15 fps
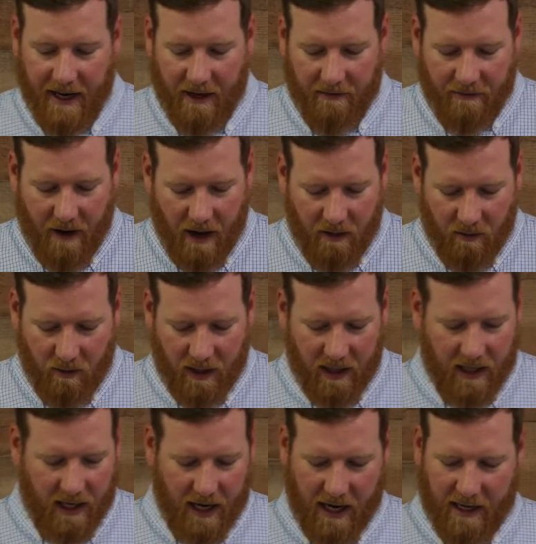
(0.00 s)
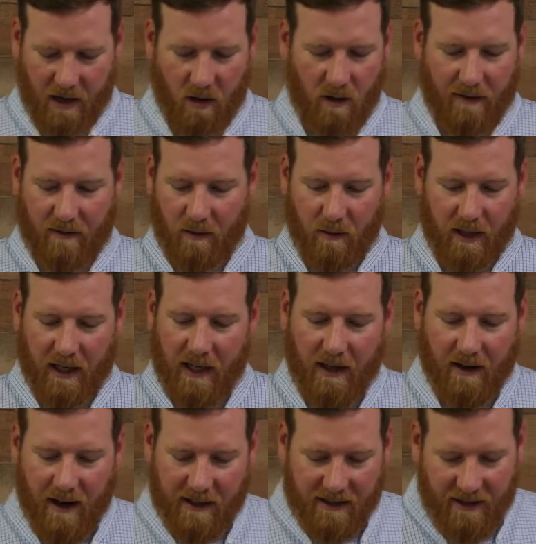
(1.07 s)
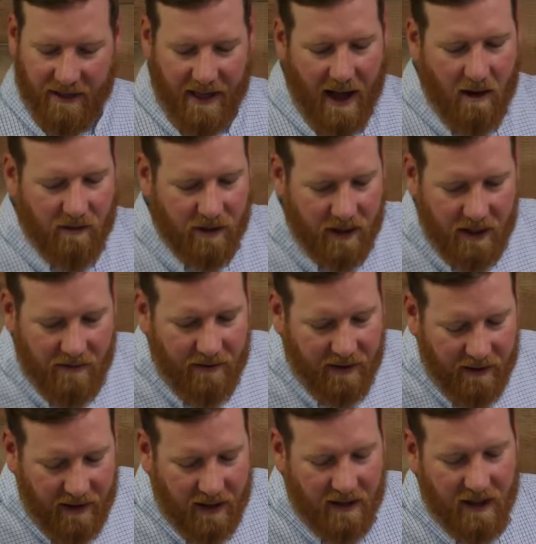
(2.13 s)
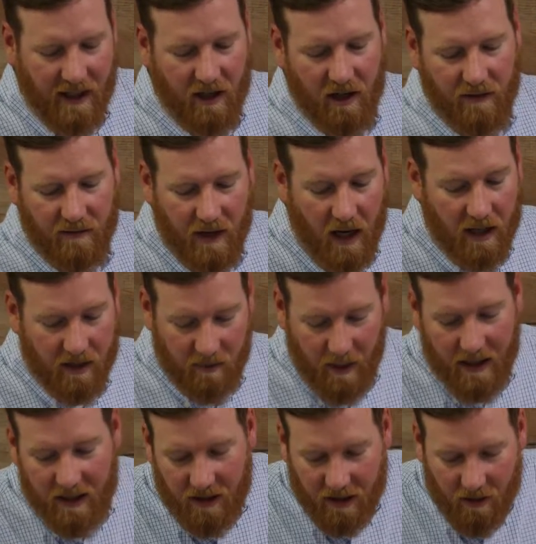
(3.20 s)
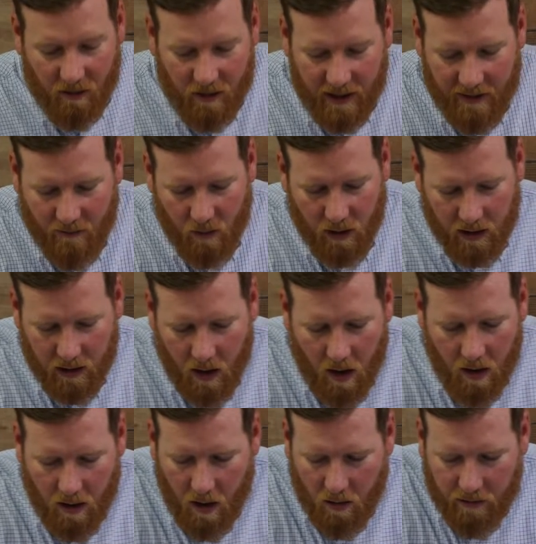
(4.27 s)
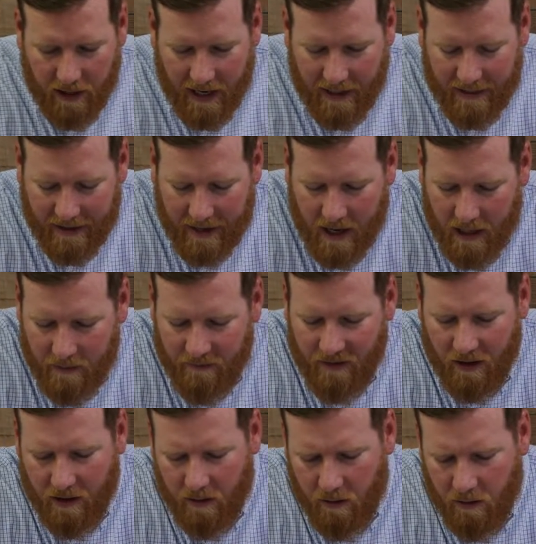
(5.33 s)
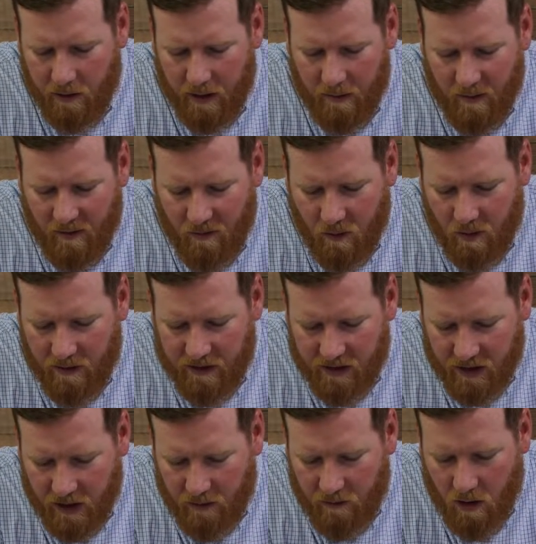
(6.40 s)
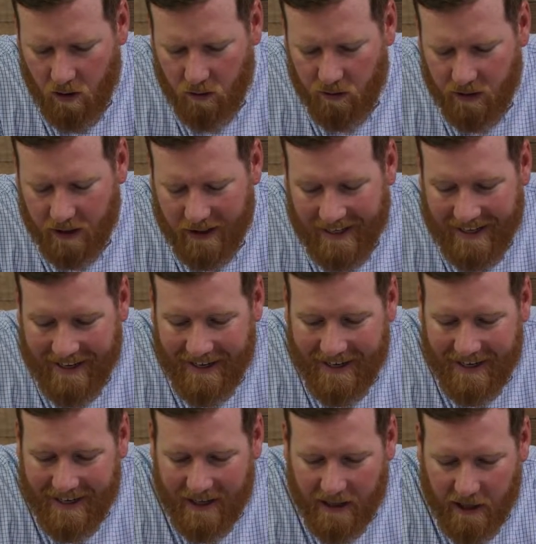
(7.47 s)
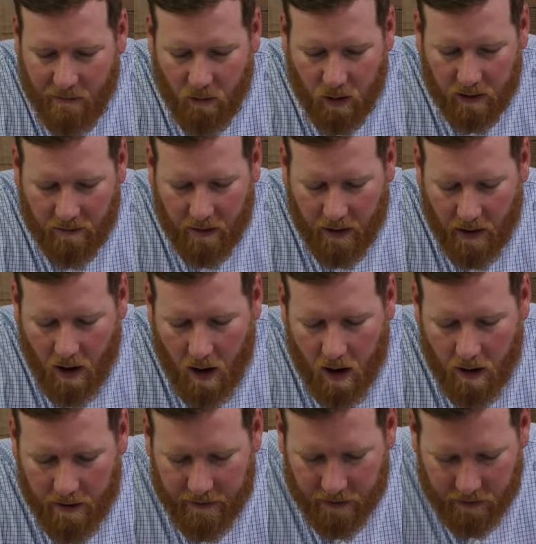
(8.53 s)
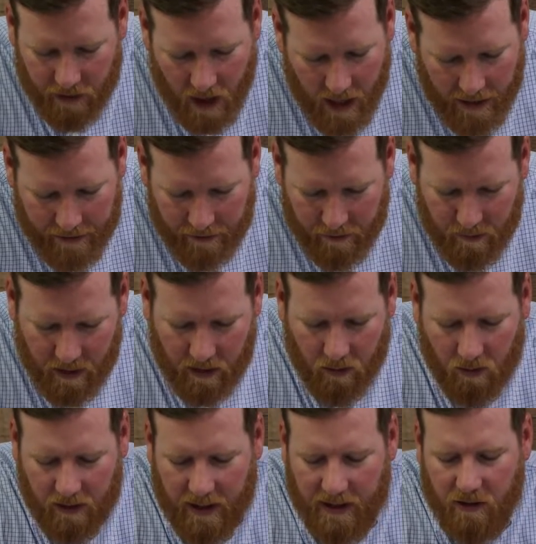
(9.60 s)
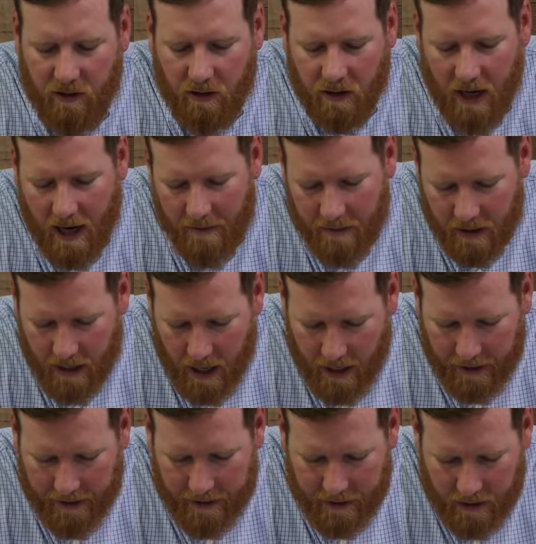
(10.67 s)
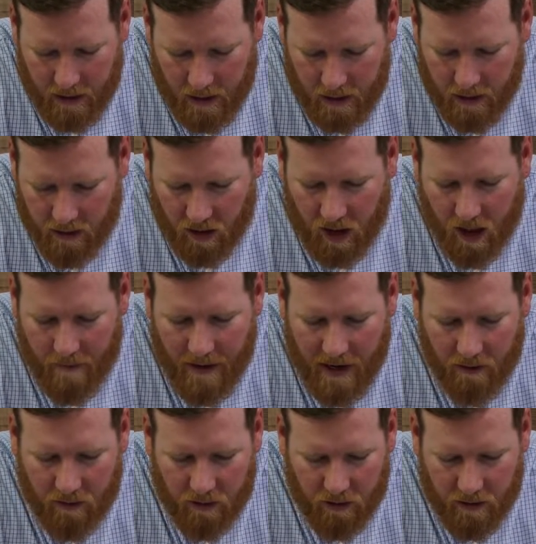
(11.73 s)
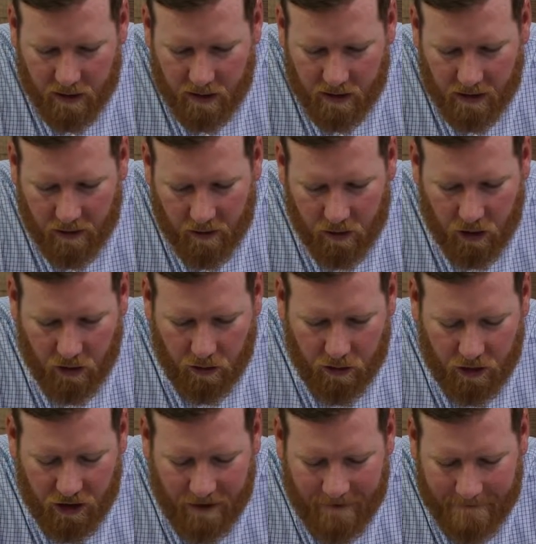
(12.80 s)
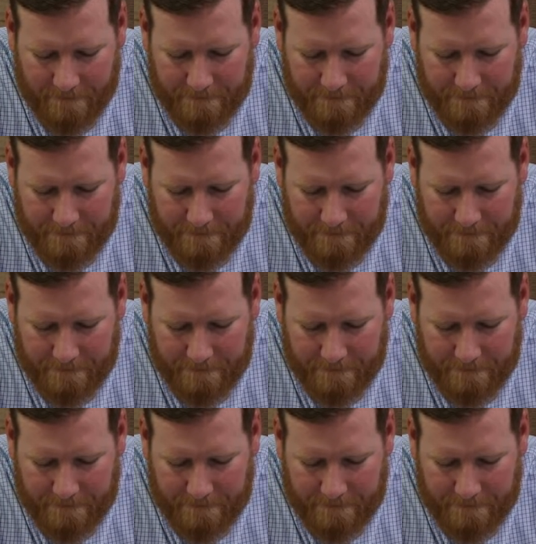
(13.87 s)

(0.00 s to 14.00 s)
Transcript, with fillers: And Father, we I know everyone in here has a thousand different things they could have done, especially, Lord, they've worked hard all day. They got up very early before the sun rose and they've worked very hard and they're tired, but Lord, they took time tonight to come out to this little church